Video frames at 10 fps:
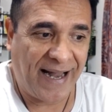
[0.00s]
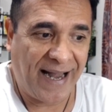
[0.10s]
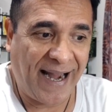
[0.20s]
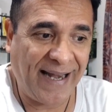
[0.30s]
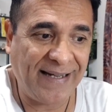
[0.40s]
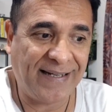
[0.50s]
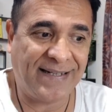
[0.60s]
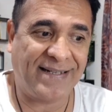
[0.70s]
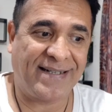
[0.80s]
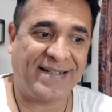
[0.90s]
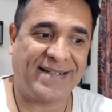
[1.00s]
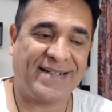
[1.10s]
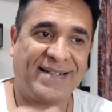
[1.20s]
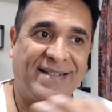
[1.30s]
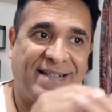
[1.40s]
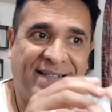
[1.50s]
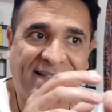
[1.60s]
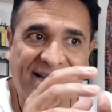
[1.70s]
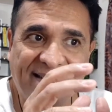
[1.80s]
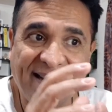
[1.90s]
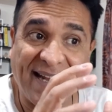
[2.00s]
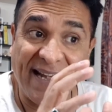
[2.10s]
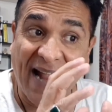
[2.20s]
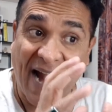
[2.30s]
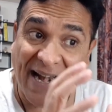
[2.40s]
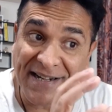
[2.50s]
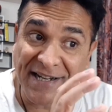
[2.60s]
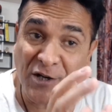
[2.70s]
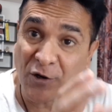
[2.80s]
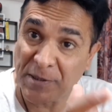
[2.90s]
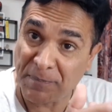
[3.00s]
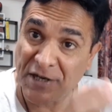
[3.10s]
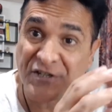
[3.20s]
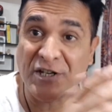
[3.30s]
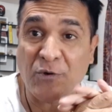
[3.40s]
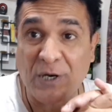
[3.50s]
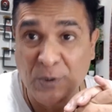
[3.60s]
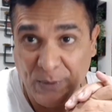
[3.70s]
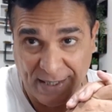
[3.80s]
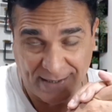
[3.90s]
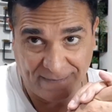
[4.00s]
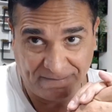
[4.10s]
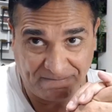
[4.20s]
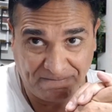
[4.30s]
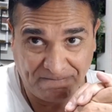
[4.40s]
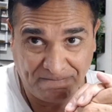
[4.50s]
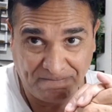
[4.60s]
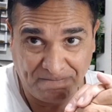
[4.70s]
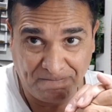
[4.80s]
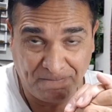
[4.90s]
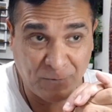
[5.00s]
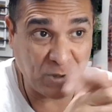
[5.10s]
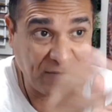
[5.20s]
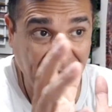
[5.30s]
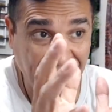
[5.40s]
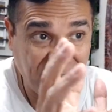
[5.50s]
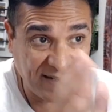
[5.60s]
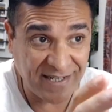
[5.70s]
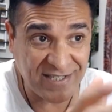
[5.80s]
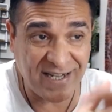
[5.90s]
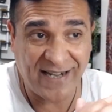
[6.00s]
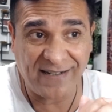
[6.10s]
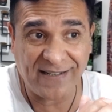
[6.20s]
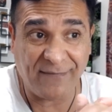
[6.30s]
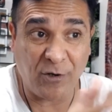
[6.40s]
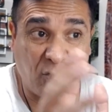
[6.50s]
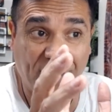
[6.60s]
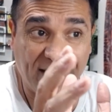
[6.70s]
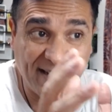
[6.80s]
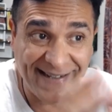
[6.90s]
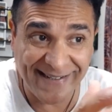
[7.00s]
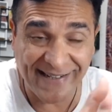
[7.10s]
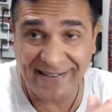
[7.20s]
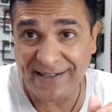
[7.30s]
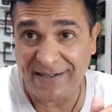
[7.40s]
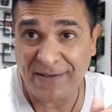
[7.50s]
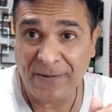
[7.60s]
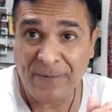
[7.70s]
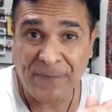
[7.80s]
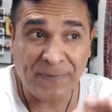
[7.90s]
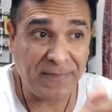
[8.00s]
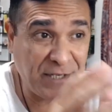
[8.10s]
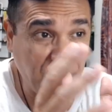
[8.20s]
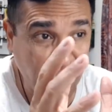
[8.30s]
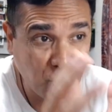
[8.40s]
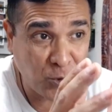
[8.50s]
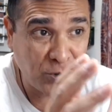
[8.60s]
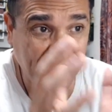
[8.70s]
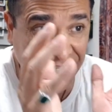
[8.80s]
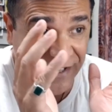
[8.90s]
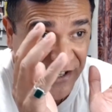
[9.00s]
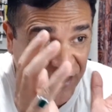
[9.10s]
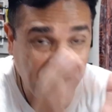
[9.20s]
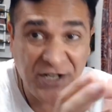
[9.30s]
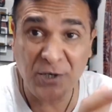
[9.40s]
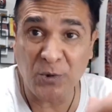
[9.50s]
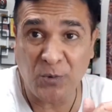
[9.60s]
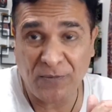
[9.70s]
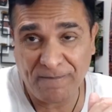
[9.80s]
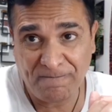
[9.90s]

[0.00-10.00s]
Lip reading: and they can handle your depression quite well. So they will understand, they will not get irritated, they know they can read you.